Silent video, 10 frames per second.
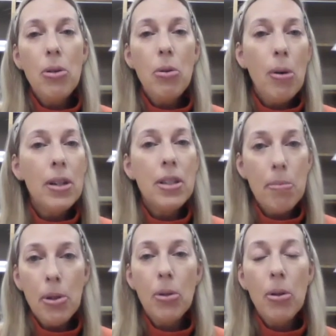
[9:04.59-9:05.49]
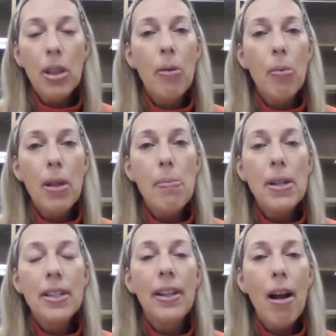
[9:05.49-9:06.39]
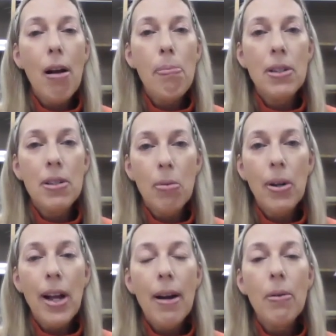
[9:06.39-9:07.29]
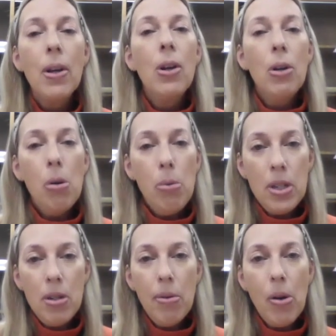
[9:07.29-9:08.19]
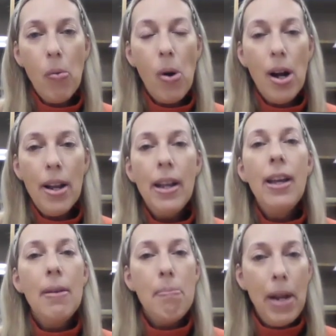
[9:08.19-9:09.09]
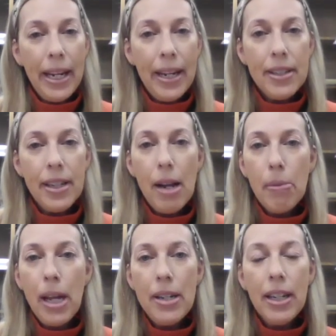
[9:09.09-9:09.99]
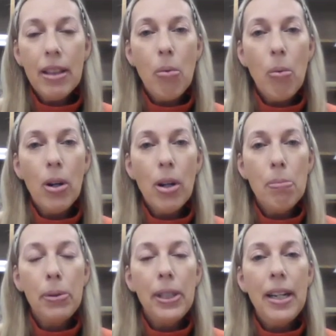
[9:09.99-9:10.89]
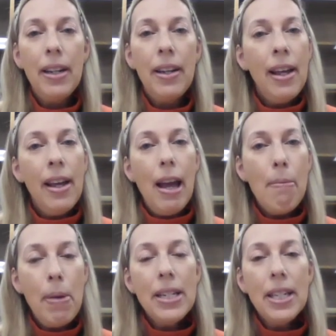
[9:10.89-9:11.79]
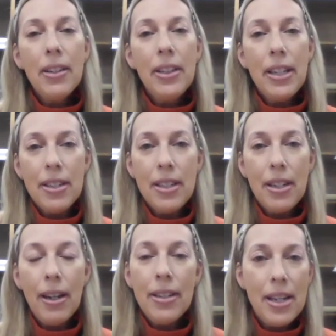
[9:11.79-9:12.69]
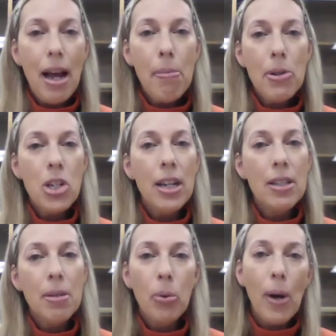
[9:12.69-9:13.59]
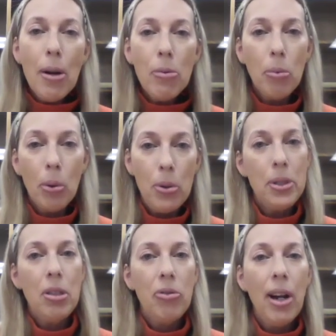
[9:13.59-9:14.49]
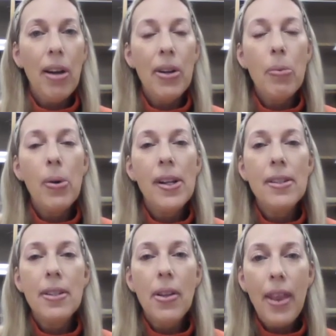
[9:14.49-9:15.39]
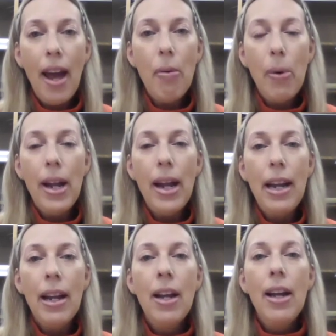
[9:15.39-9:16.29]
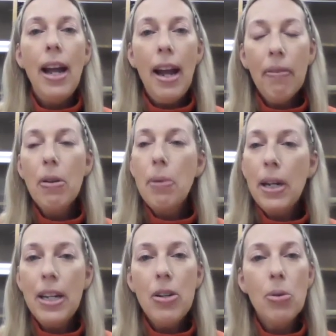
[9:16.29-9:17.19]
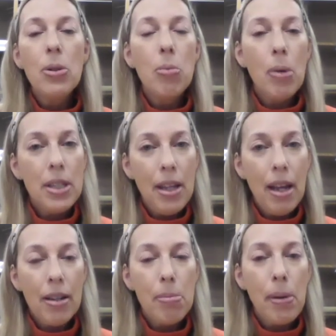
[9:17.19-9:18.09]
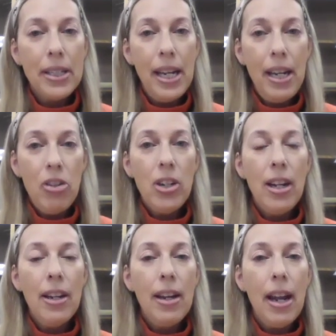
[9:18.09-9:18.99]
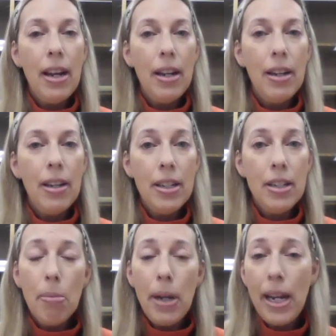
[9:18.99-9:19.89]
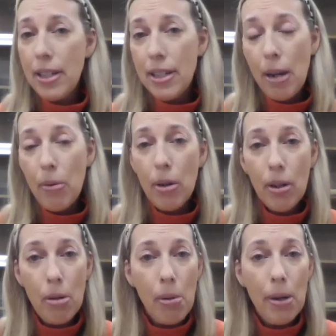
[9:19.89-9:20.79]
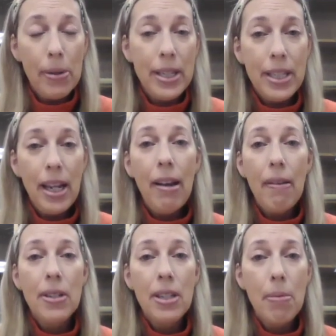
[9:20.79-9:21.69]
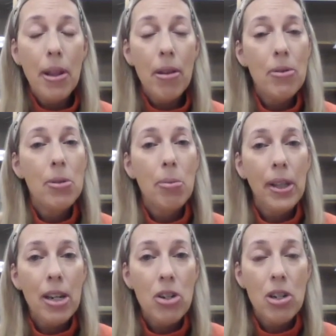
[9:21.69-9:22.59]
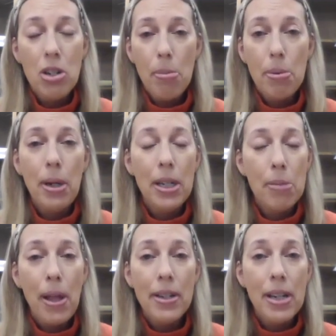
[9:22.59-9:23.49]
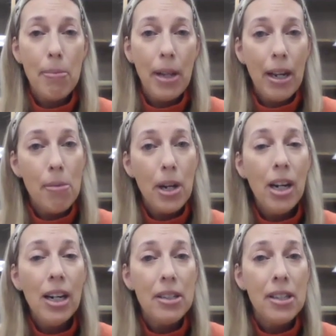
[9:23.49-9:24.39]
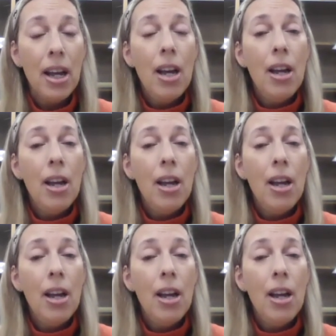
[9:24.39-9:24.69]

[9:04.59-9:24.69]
do a similar thing, where they basically help us sort out who is doing what, making a timeline to get the work completed, and basically establishing some ground rules for everyone, so that way everybody knows what's the expectation. And it, in some cases, I would argue, probably saves some of those relationships, because by the time they come to us,